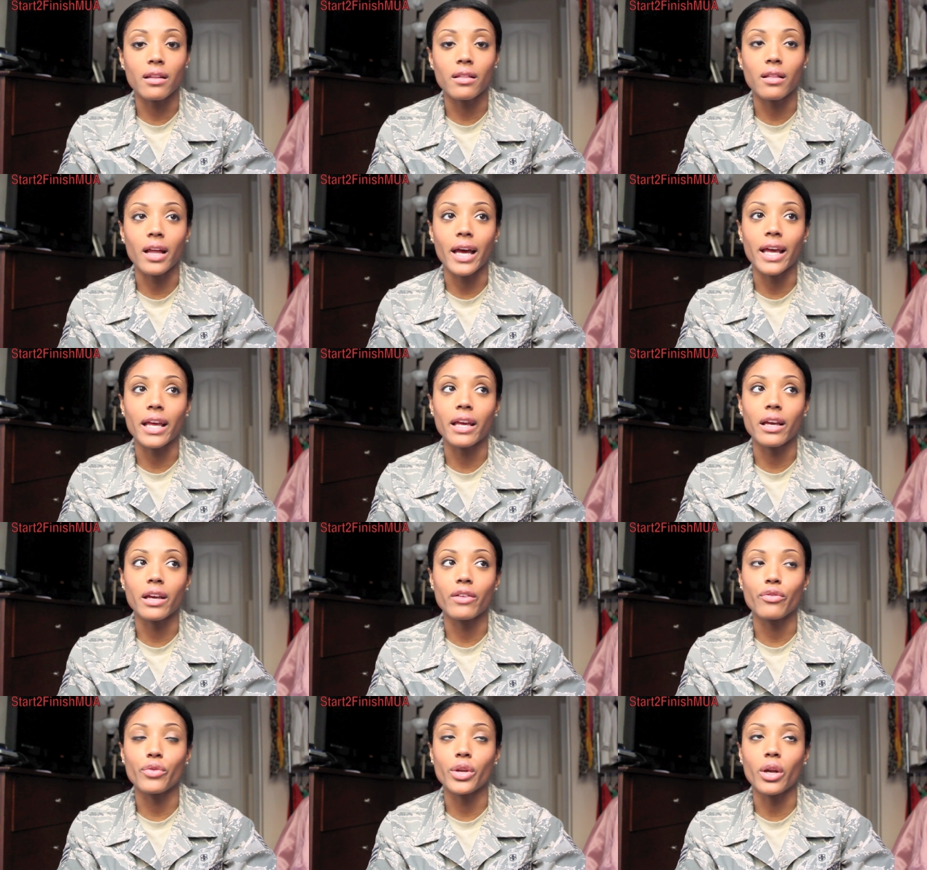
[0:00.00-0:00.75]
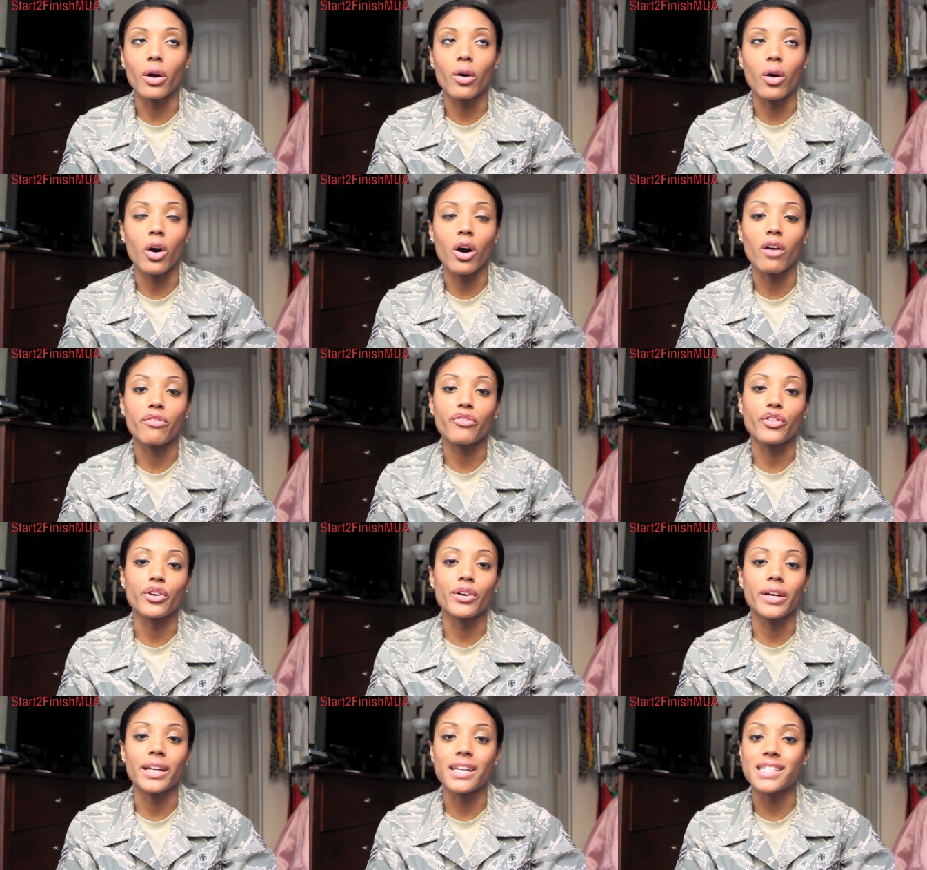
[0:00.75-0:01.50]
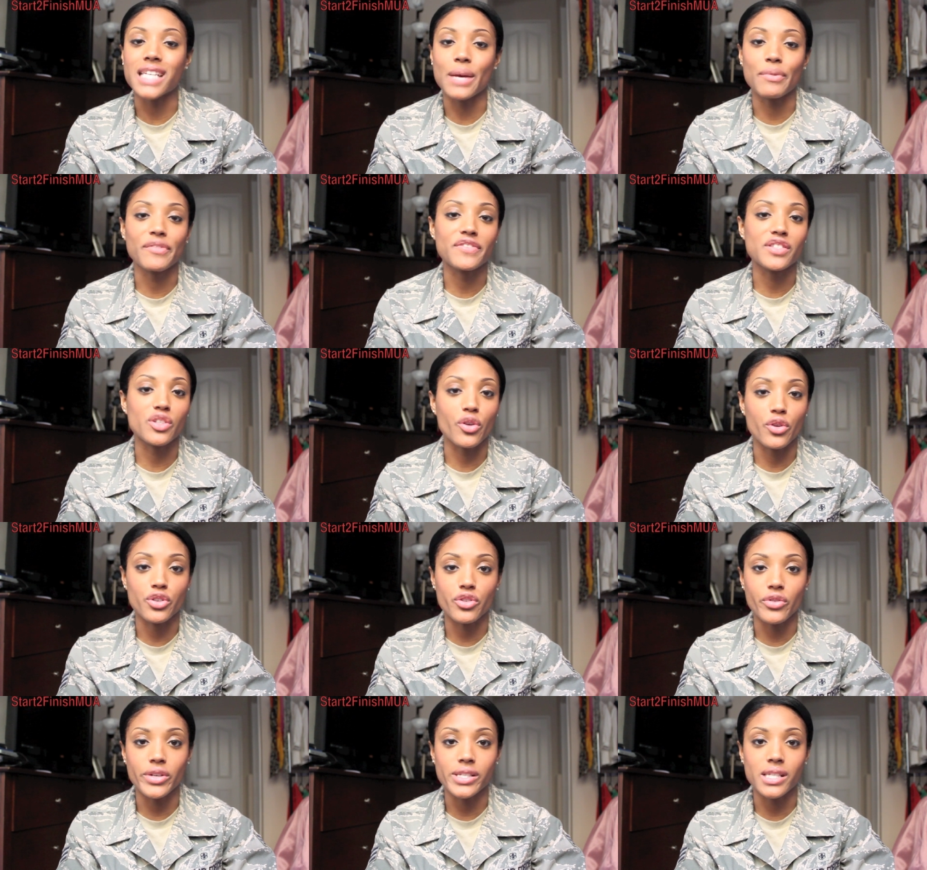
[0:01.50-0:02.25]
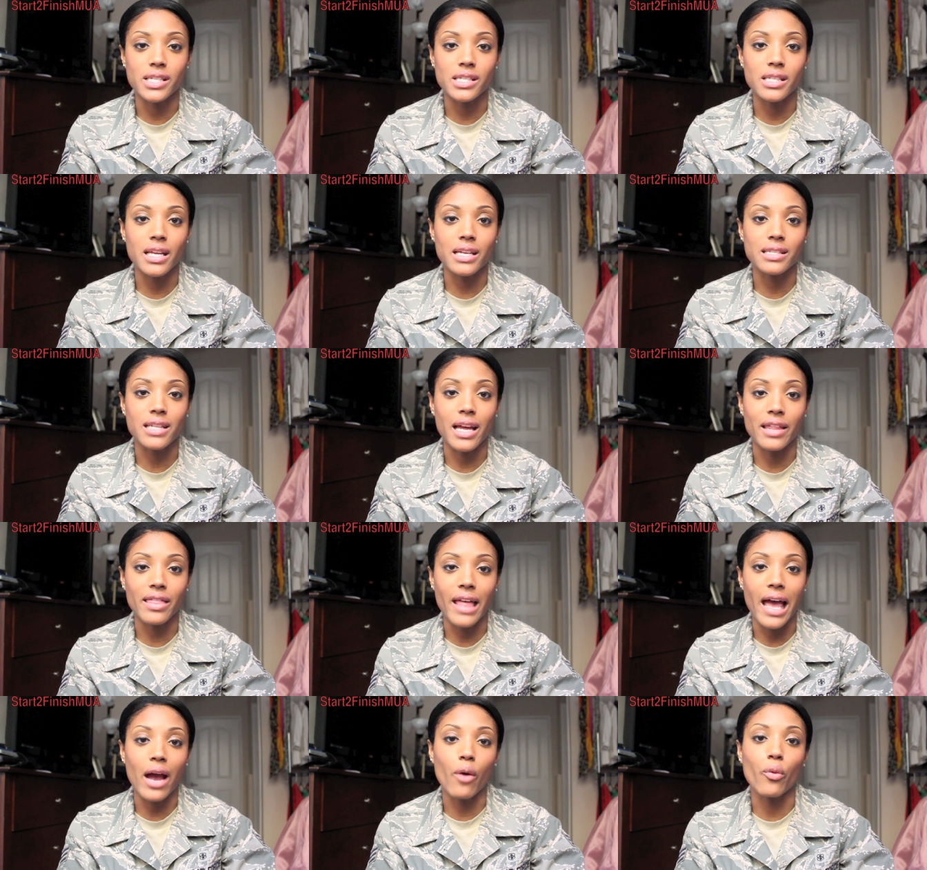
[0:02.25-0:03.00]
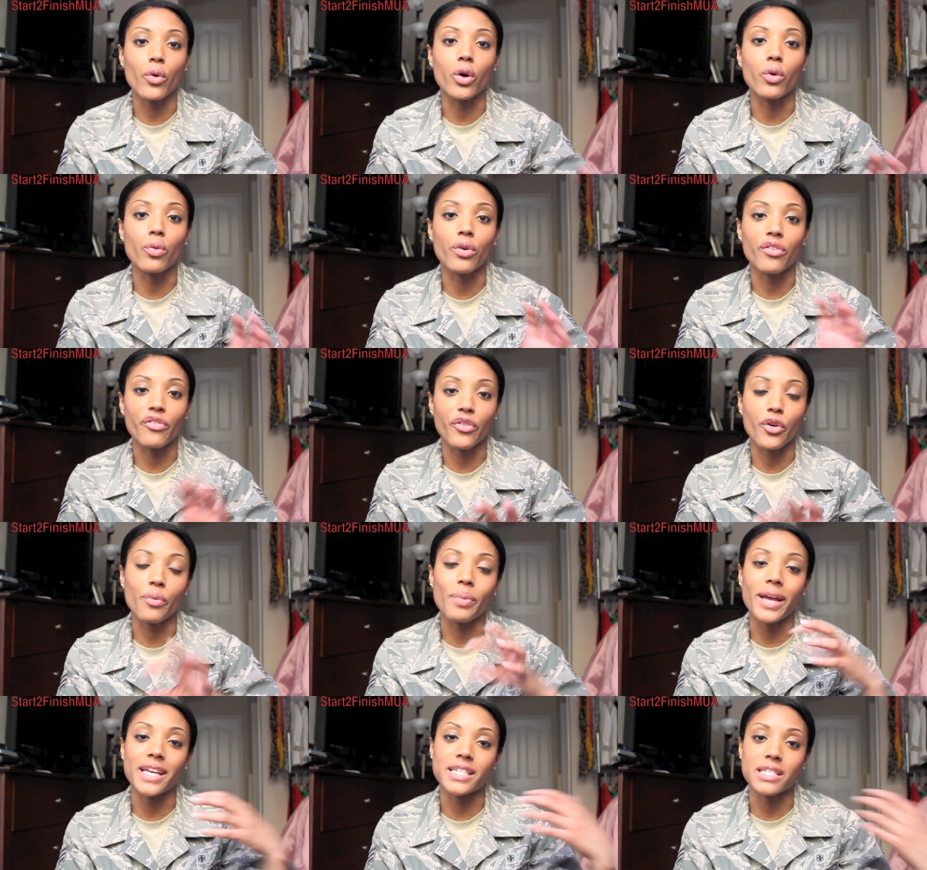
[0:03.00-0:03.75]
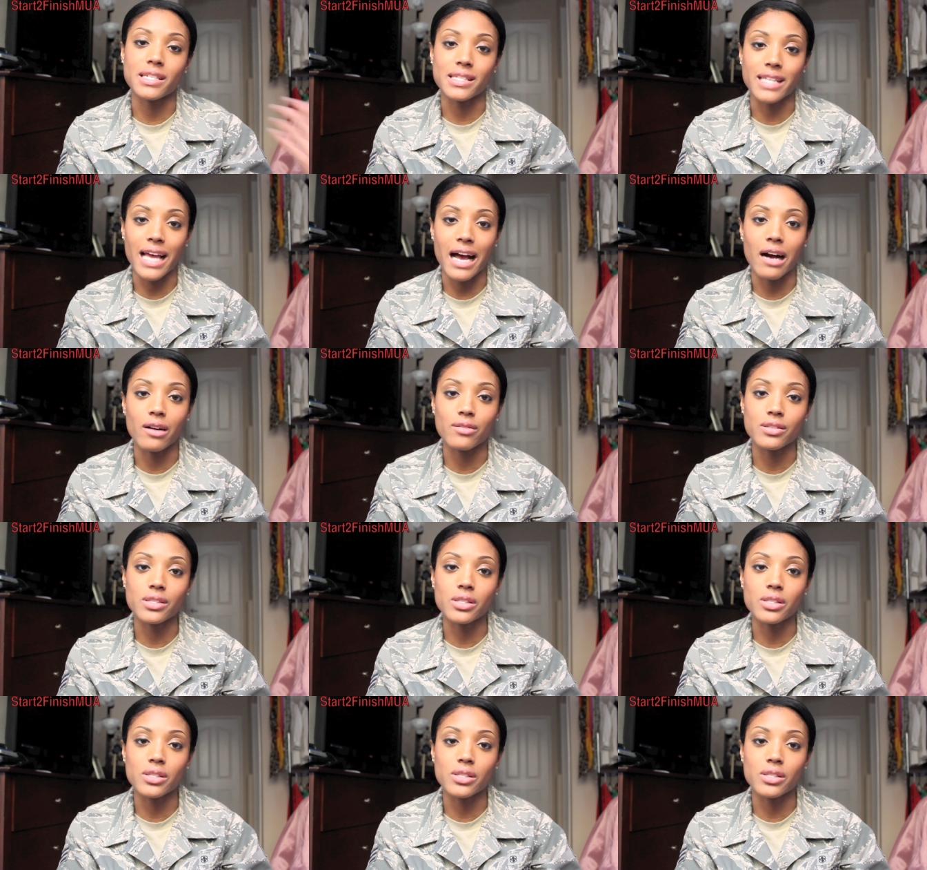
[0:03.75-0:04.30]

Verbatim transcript: Like, if we don't offer any type of surgeries and things like that, we'll refer patients out.